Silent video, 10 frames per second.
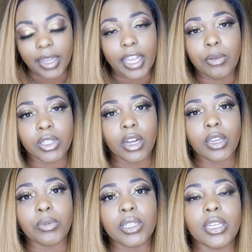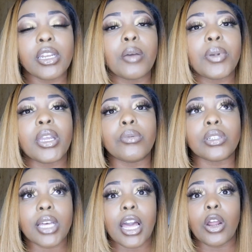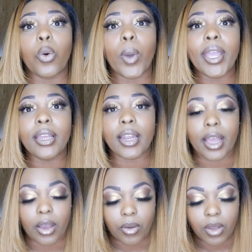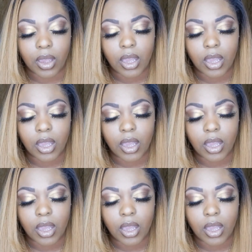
Like, he was sitting up and he was kind of awake now,